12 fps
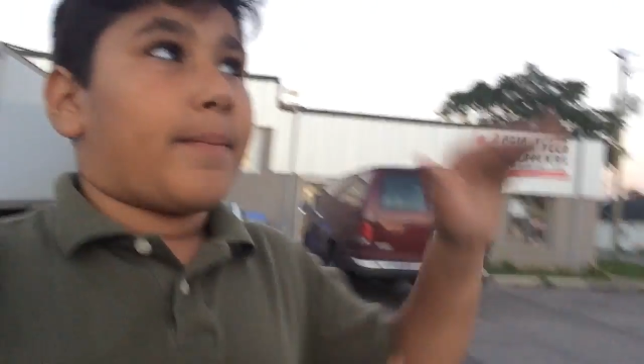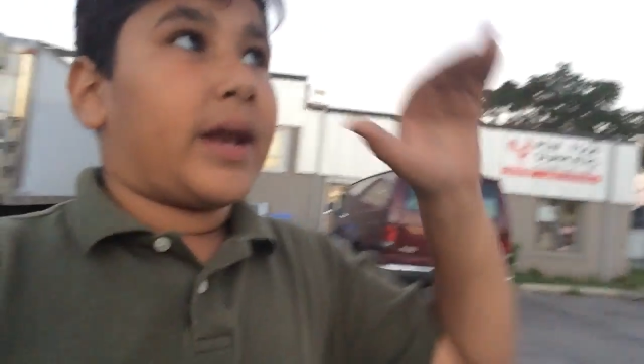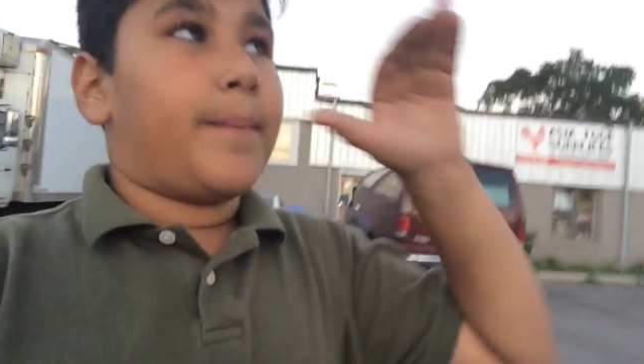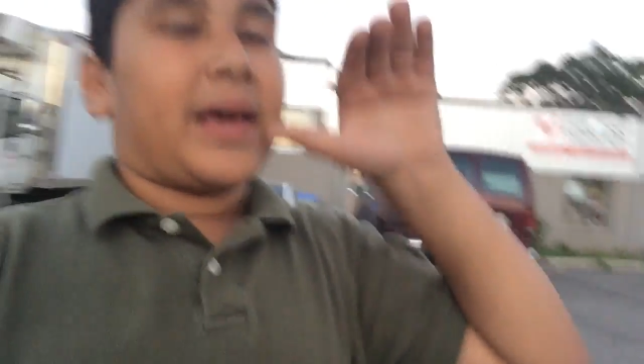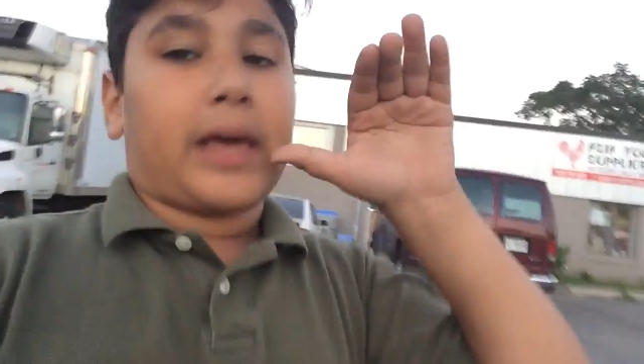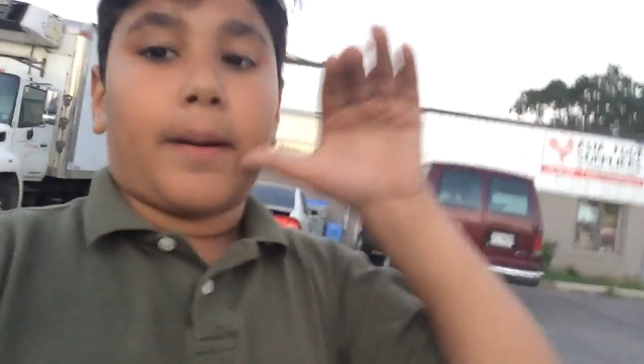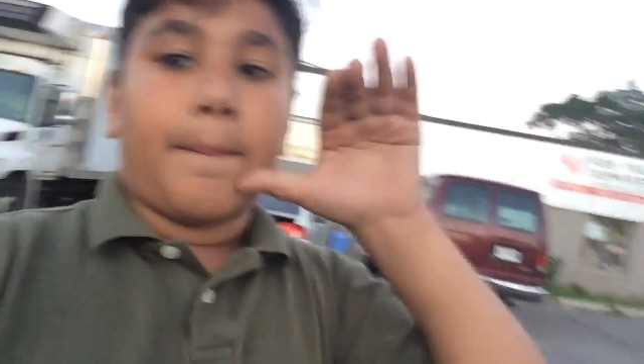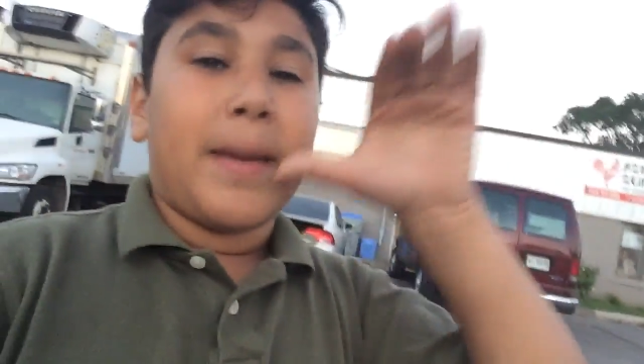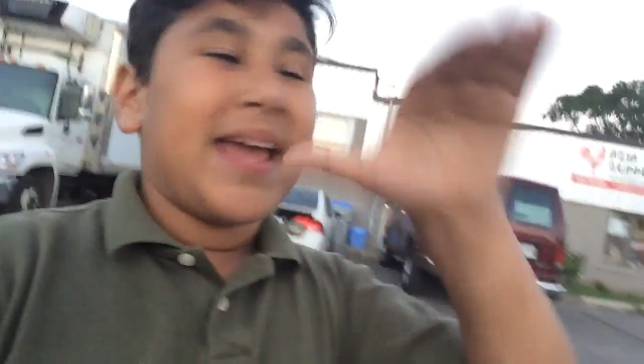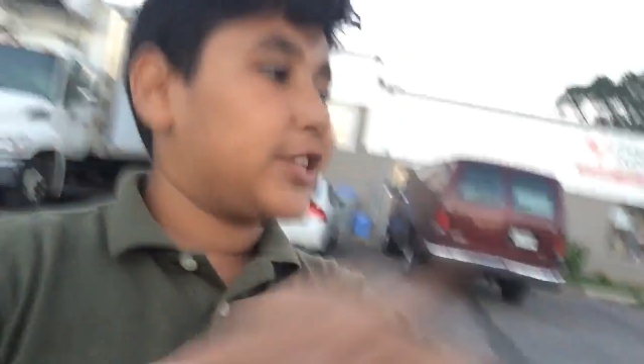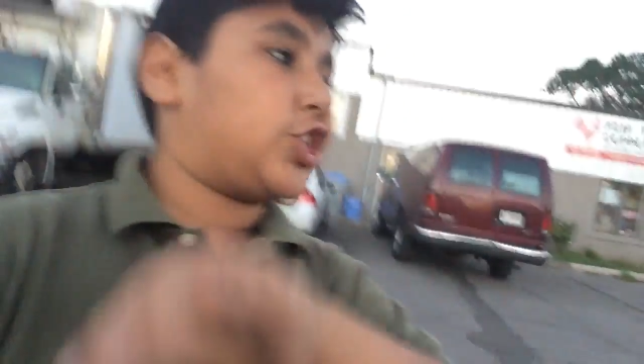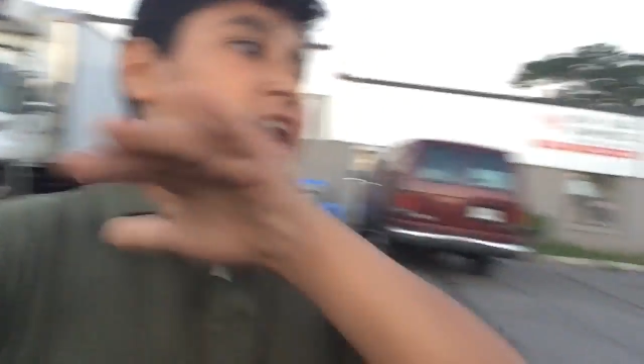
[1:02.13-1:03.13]
I'm gonna make a
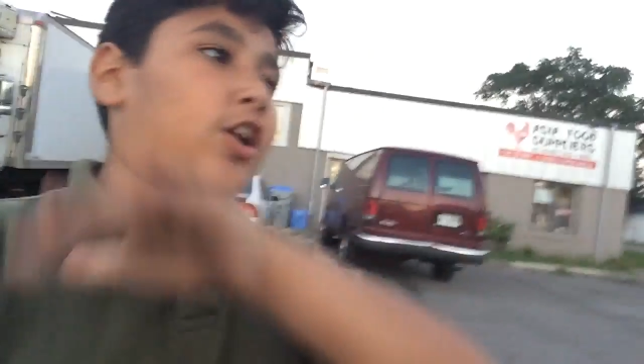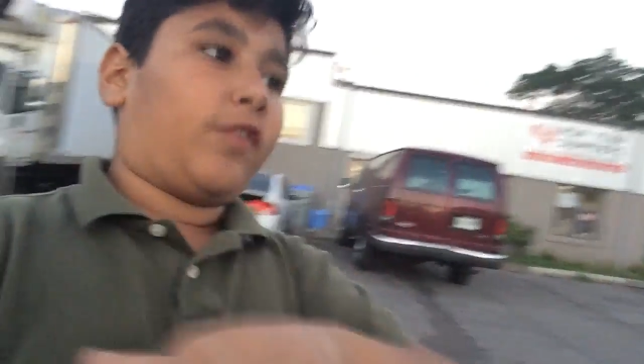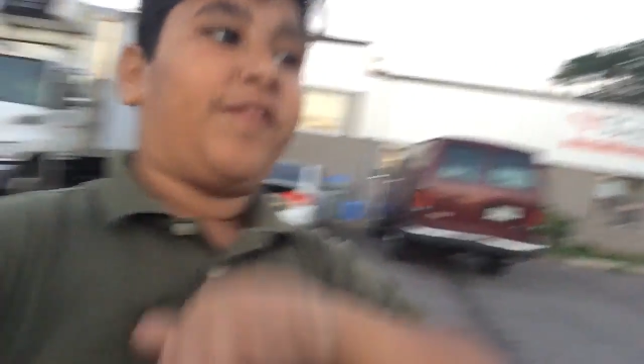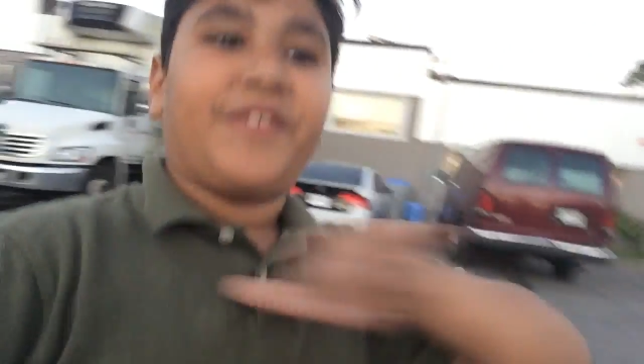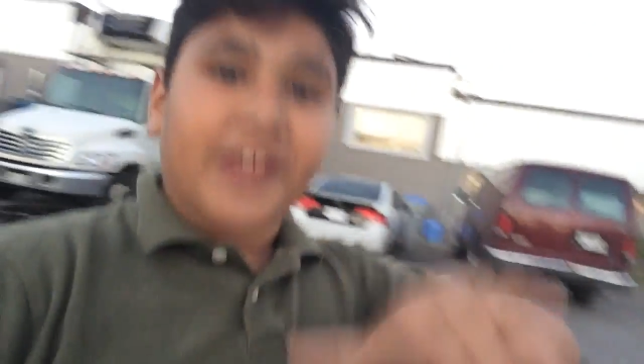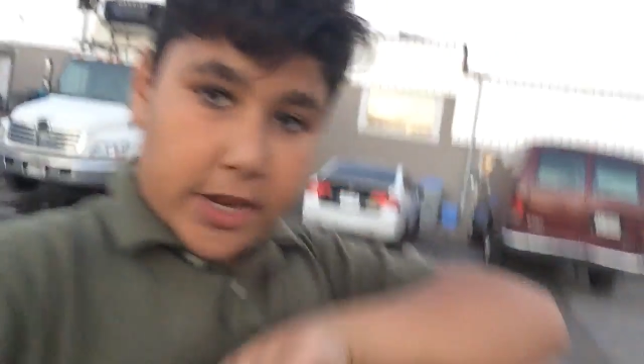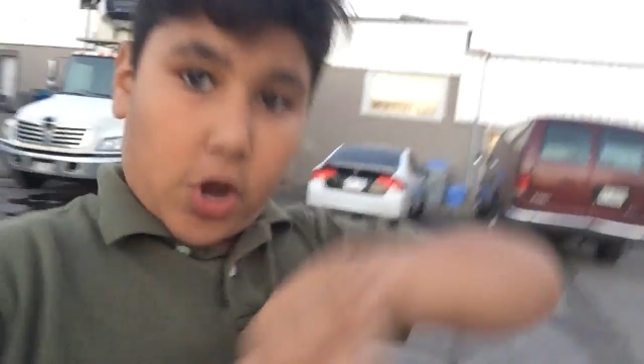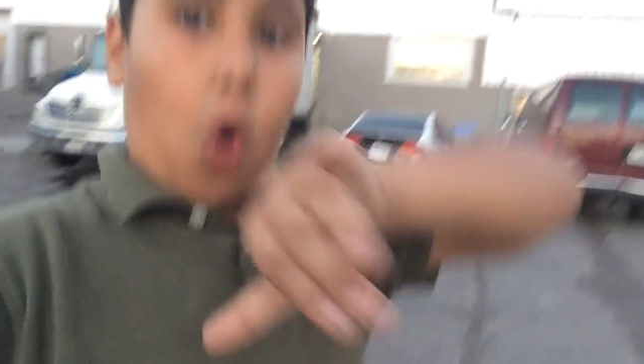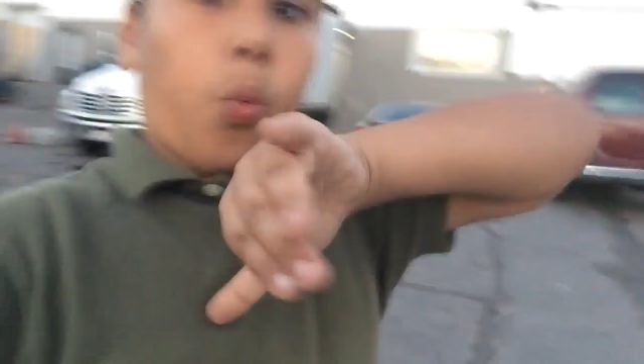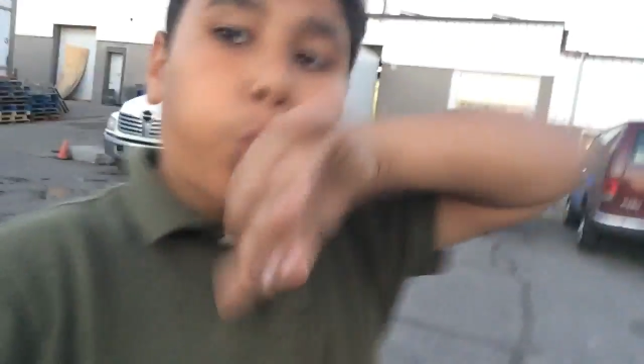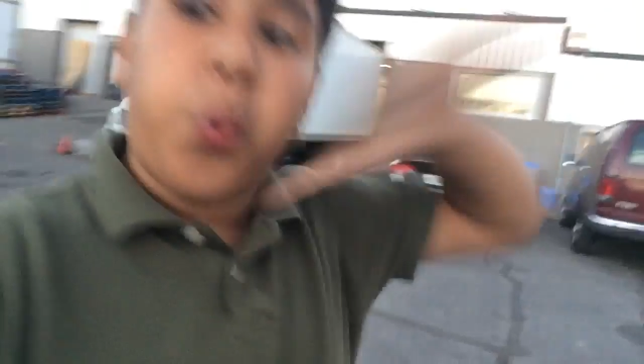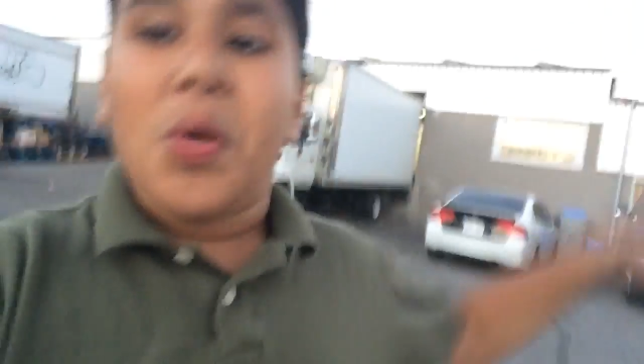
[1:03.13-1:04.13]
main channel video
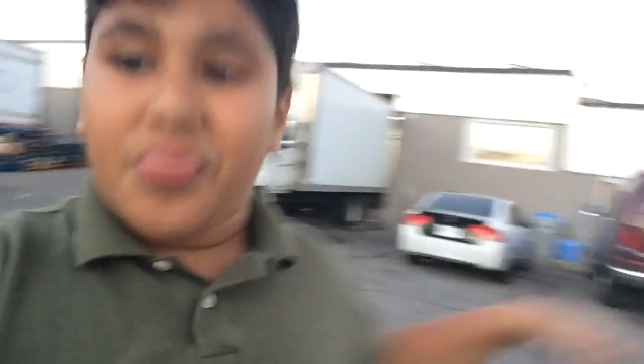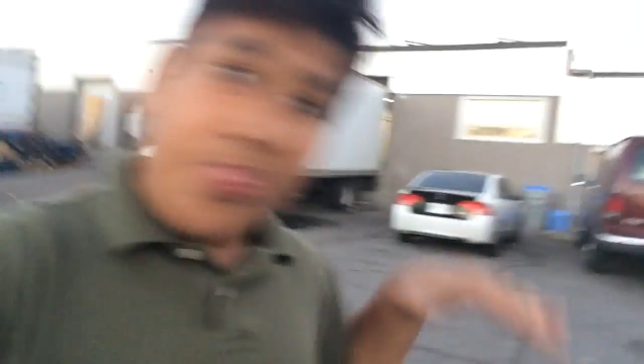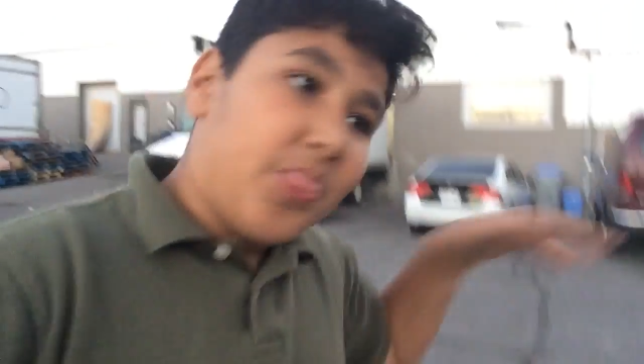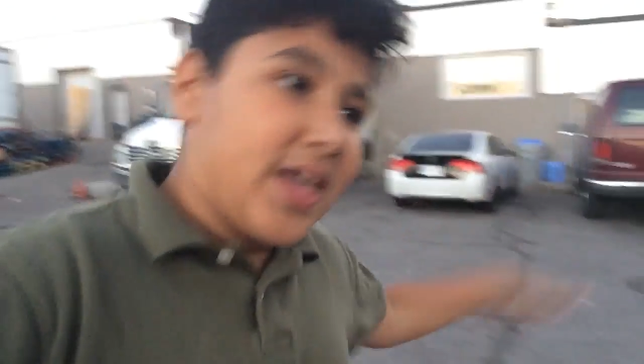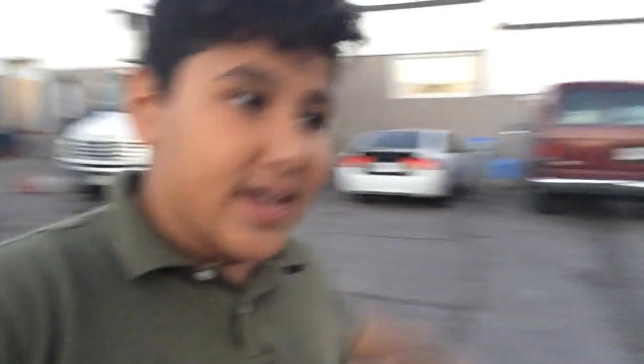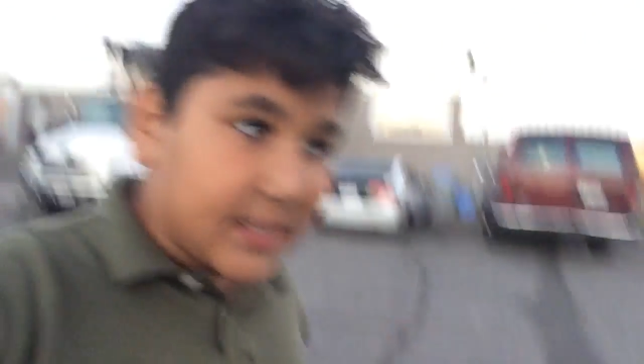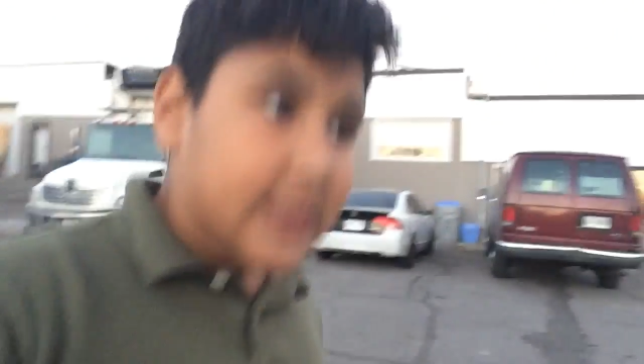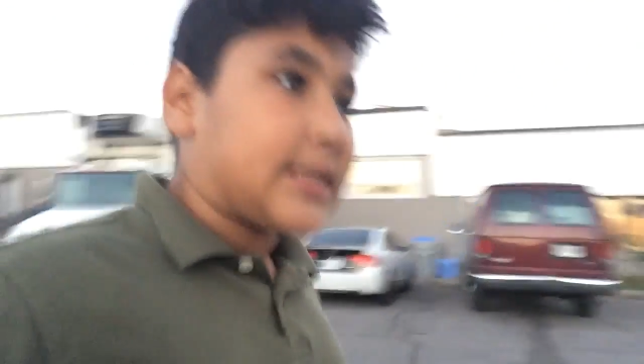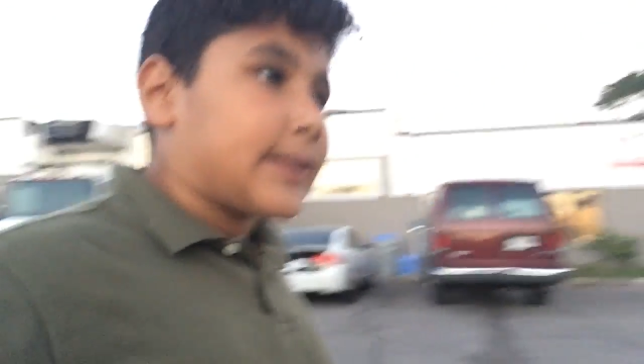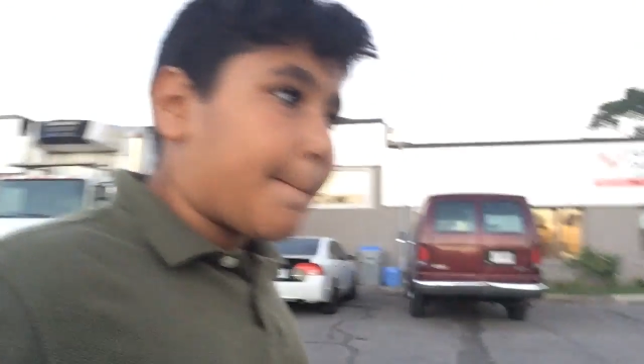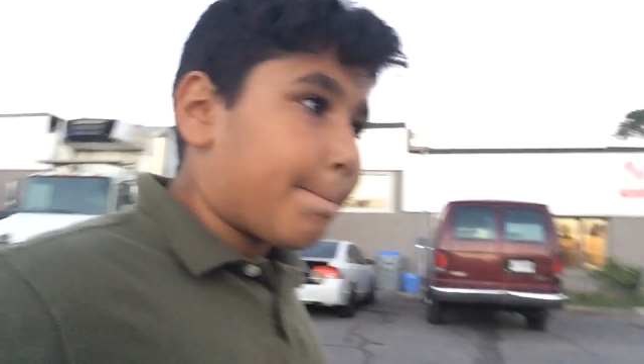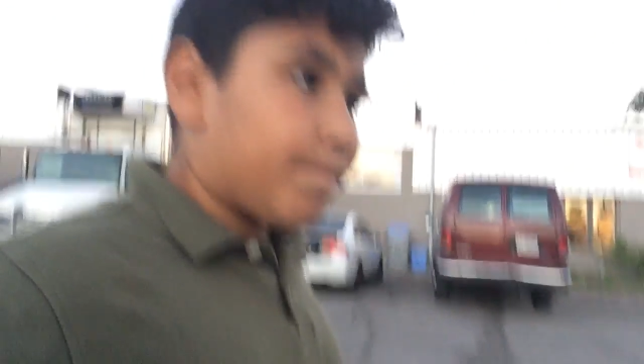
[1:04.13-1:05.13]
with this.